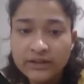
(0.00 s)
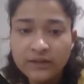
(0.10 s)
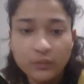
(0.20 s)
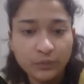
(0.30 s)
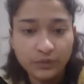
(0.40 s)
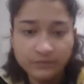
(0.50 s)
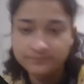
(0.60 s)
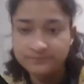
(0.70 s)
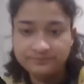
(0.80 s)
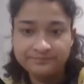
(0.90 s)
output.
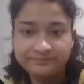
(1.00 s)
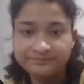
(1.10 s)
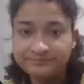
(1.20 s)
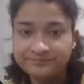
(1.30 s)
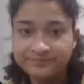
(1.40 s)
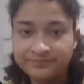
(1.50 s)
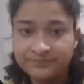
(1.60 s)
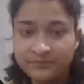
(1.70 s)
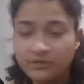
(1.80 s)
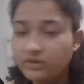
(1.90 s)

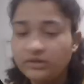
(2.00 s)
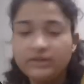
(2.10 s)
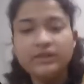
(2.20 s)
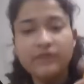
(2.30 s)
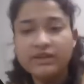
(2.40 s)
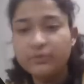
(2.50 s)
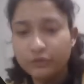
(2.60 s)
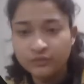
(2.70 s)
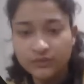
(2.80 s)
So this is one approach.